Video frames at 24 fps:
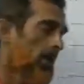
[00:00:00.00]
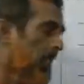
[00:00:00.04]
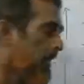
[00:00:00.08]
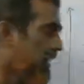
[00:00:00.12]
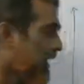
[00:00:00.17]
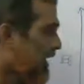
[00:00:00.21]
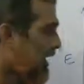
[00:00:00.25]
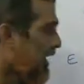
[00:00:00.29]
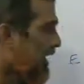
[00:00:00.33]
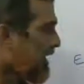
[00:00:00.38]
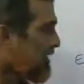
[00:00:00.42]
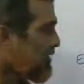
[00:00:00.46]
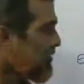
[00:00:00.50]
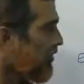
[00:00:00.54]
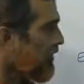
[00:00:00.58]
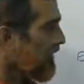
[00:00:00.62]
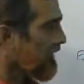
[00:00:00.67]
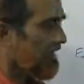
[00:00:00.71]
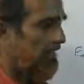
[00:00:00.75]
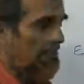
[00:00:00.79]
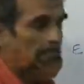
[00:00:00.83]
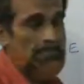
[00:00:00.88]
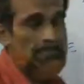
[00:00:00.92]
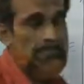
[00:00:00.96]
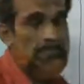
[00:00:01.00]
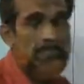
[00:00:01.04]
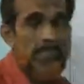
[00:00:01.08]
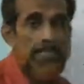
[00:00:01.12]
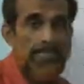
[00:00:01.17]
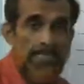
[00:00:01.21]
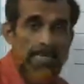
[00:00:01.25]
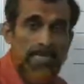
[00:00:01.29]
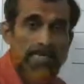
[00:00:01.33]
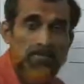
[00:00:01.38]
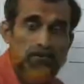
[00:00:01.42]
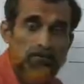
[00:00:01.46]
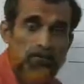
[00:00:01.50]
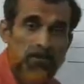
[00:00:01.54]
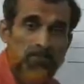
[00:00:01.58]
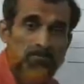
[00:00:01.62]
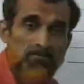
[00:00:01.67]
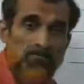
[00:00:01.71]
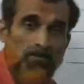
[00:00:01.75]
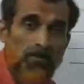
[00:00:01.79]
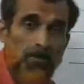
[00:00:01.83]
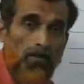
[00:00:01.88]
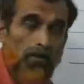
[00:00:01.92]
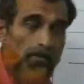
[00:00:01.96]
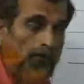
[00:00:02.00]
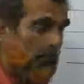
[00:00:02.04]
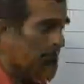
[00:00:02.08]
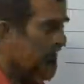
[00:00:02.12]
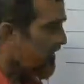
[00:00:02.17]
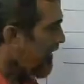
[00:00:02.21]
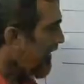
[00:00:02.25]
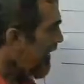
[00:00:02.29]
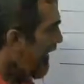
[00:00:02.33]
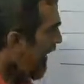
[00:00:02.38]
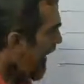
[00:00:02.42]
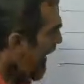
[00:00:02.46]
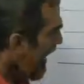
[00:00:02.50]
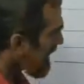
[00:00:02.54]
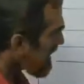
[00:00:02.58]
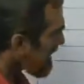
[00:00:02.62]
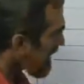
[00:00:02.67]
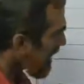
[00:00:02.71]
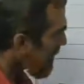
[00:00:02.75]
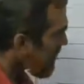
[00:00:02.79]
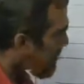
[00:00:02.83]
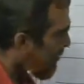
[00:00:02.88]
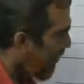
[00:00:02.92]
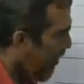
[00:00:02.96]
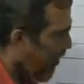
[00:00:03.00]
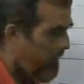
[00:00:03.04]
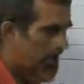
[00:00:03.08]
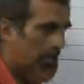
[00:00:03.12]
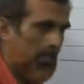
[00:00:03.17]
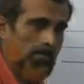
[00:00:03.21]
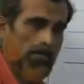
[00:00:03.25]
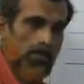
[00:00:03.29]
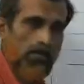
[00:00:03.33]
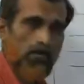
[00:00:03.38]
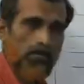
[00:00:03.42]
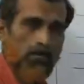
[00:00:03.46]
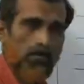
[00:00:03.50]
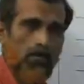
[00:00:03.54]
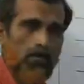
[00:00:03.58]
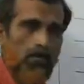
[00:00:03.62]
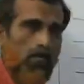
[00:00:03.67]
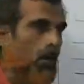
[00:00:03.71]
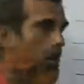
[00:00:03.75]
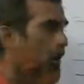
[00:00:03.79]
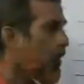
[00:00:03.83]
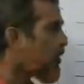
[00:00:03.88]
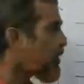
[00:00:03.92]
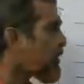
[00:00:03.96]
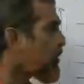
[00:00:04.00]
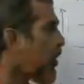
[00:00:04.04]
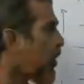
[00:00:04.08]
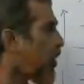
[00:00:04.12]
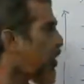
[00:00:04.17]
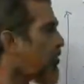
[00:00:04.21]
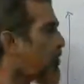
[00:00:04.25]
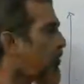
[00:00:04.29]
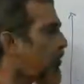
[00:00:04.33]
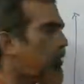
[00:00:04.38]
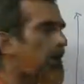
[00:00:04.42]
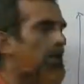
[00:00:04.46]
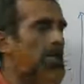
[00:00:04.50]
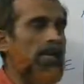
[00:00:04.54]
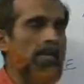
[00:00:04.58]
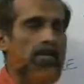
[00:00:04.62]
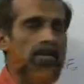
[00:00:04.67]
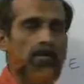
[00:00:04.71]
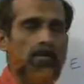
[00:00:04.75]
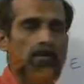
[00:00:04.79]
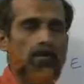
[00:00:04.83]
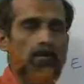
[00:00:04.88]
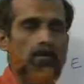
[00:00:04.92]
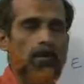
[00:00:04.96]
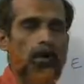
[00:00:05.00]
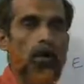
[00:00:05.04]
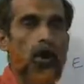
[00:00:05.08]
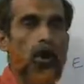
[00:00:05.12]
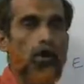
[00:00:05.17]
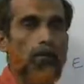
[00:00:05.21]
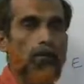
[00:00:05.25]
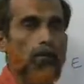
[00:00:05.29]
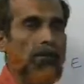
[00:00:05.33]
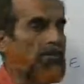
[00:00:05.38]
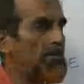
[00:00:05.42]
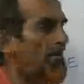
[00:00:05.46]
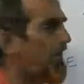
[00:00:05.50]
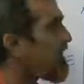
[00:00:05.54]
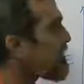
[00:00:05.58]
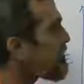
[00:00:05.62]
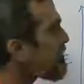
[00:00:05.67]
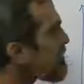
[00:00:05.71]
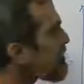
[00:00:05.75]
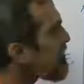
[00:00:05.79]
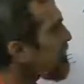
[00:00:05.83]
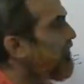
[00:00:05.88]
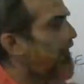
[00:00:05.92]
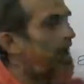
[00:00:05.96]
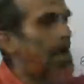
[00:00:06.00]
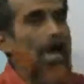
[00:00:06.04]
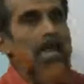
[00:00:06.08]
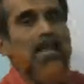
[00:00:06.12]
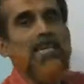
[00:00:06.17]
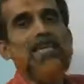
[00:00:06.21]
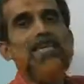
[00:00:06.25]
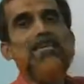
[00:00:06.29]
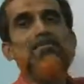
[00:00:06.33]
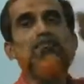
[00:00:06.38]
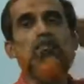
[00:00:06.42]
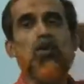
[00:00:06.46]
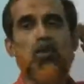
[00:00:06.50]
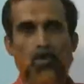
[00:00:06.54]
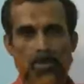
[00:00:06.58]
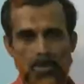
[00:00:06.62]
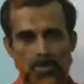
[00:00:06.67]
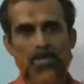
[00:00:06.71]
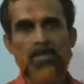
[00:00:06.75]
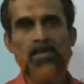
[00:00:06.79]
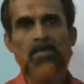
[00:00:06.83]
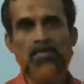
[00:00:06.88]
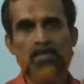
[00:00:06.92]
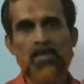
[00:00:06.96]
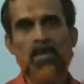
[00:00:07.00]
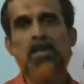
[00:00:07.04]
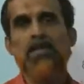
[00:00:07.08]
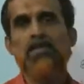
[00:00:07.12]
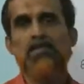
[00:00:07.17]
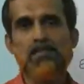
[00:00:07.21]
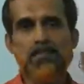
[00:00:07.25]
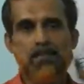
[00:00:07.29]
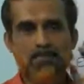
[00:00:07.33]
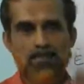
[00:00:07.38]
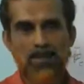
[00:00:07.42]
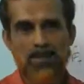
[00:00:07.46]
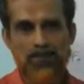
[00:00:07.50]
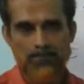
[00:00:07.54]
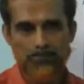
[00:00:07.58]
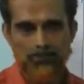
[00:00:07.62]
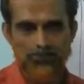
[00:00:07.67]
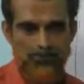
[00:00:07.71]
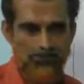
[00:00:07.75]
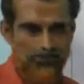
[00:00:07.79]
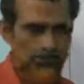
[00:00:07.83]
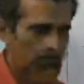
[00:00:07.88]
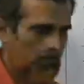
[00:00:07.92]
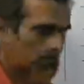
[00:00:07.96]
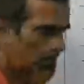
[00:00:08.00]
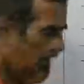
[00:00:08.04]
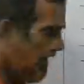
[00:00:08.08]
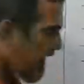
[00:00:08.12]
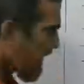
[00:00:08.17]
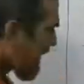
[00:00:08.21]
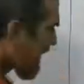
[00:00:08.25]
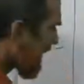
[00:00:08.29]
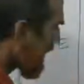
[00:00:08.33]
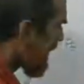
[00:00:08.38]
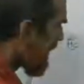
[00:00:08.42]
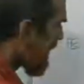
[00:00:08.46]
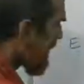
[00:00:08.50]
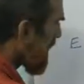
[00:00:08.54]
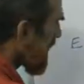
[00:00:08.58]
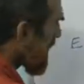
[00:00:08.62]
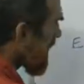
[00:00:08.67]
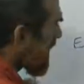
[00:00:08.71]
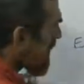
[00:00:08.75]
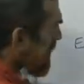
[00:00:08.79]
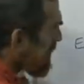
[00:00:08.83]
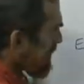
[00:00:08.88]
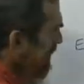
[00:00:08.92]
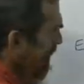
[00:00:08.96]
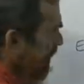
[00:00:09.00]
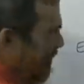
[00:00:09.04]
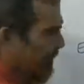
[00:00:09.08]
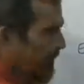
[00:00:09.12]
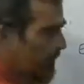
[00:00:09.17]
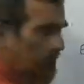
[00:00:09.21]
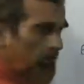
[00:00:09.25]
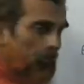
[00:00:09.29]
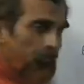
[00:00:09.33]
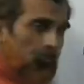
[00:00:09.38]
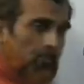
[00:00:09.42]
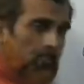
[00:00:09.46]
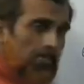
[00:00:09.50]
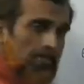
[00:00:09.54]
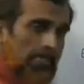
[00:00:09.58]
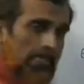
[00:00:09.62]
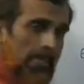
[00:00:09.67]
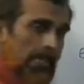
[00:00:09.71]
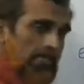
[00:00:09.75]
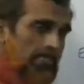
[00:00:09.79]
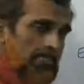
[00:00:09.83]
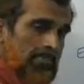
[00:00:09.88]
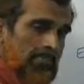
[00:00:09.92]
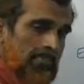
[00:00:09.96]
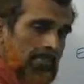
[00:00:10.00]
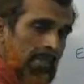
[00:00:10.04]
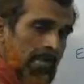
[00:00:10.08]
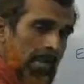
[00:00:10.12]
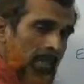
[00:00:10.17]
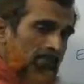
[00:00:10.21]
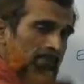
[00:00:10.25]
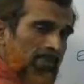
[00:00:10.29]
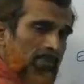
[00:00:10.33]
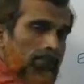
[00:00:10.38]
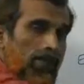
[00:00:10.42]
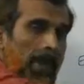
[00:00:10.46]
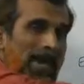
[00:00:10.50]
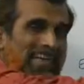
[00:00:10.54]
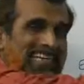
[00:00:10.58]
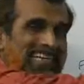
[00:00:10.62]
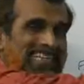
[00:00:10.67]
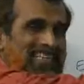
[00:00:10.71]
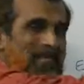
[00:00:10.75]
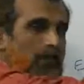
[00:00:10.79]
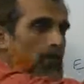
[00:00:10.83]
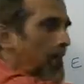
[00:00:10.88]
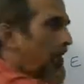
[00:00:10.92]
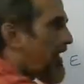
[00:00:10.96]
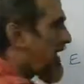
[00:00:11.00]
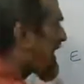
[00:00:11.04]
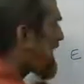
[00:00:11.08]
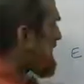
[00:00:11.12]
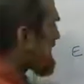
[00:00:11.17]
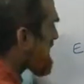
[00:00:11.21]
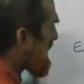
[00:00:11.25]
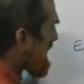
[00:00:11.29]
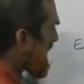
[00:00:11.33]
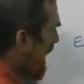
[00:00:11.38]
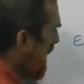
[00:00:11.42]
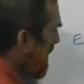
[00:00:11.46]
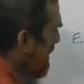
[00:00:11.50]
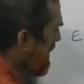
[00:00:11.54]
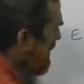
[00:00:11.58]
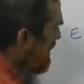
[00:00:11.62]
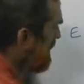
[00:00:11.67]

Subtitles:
electronic transition takes place from either bonding or non-bonding orbitals to anti-bonding. That is the thing. So the transition having maximum energy gap is